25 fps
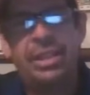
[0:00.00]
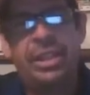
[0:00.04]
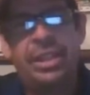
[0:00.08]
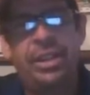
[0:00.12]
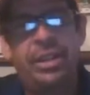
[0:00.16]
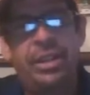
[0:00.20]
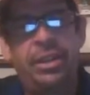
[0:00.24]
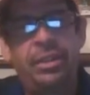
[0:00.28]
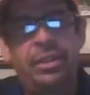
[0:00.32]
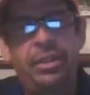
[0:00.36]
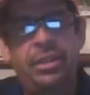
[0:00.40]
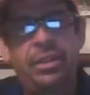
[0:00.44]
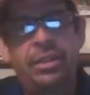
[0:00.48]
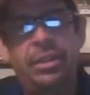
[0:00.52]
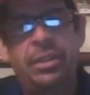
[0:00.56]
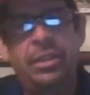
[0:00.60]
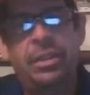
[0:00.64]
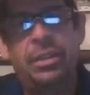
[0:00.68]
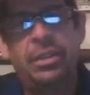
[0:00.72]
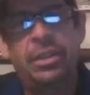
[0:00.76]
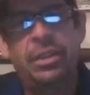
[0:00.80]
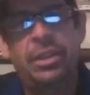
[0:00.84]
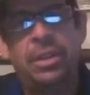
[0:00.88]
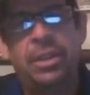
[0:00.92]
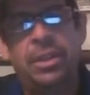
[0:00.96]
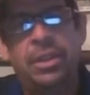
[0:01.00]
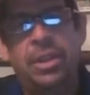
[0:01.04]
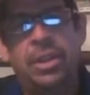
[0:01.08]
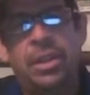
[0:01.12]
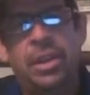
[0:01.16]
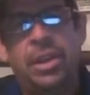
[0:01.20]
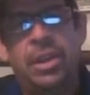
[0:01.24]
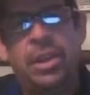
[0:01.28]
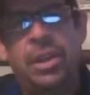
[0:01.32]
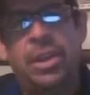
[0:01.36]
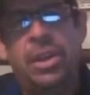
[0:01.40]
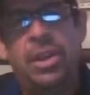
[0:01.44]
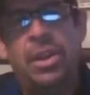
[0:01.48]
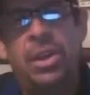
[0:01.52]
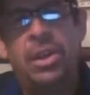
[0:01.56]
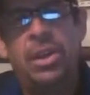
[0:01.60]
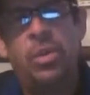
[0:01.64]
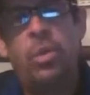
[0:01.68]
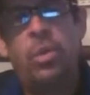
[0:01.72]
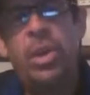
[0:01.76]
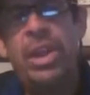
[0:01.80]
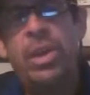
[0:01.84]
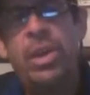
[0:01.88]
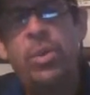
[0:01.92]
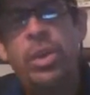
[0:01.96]
here
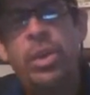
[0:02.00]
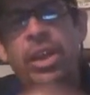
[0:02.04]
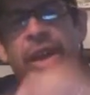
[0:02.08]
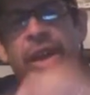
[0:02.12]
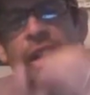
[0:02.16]
whether we